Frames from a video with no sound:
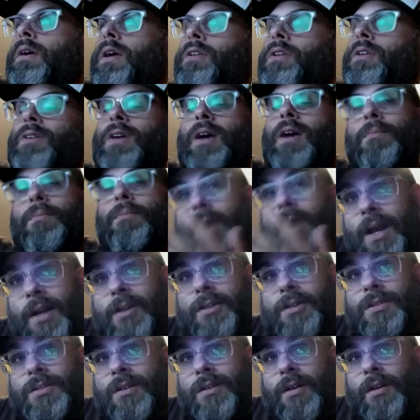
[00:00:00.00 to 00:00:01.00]
And you got
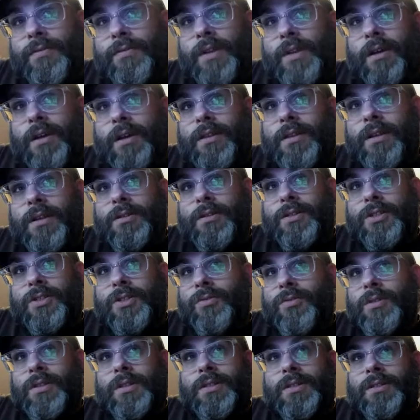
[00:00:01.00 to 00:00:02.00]
Microsoft out there
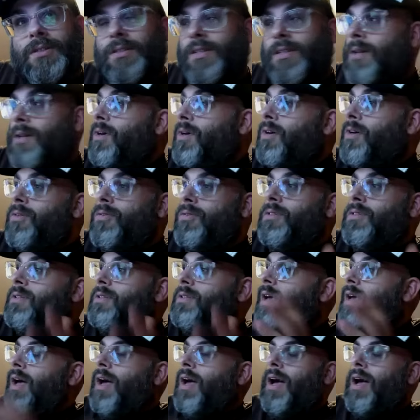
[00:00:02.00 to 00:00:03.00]
doing these demos.
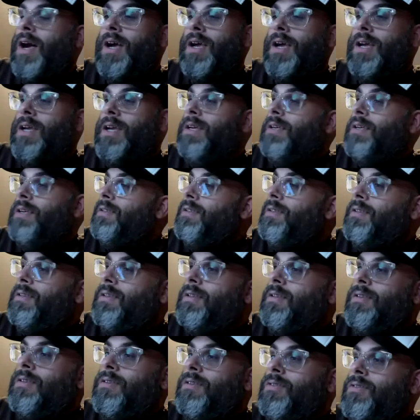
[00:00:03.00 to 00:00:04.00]

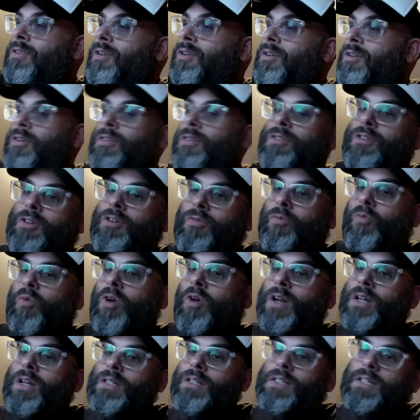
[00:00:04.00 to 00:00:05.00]
They're
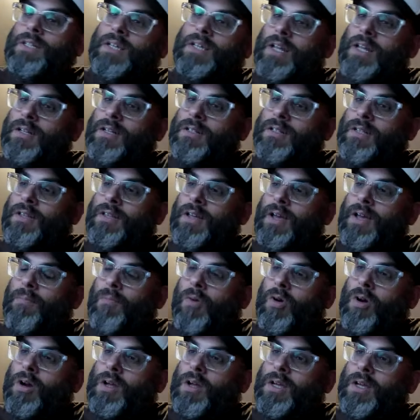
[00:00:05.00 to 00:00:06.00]
wanting to get into that
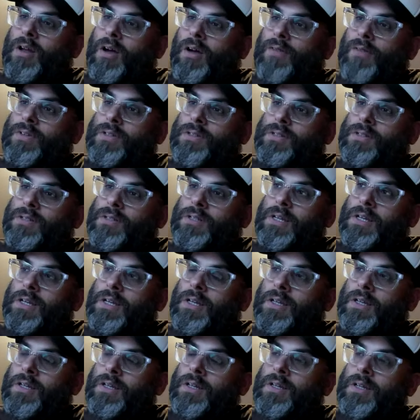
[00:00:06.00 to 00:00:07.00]
market,
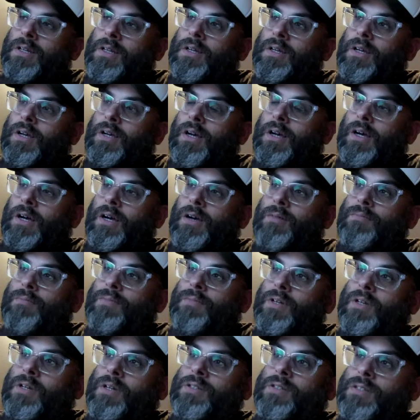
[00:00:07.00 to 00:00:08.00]
obviously,
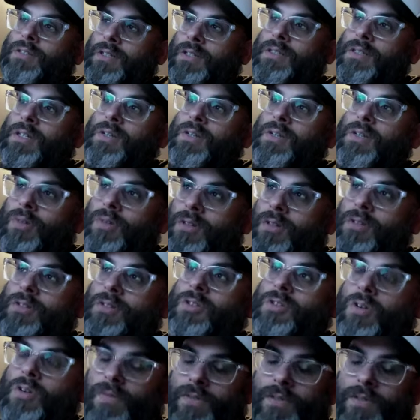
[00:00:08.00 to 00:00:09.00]
because they see what the
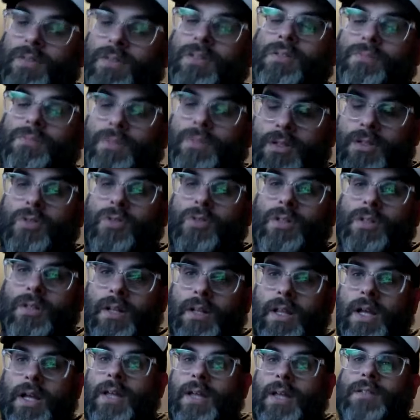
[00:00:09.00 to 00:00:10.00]
Surface has been doing the
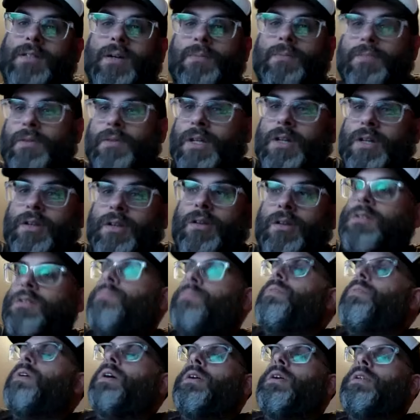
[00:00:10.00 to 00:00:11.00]
last couple of years.
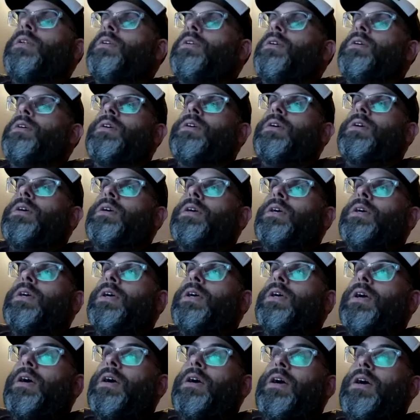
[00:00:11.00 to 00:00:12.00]
But
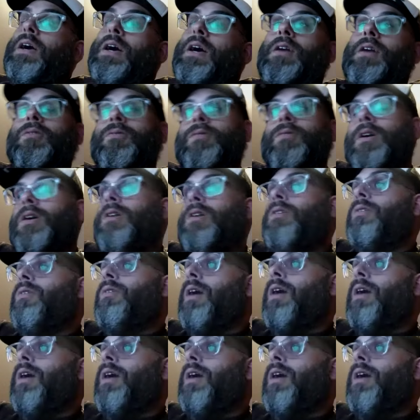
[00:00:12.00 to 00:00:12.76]
I don't know.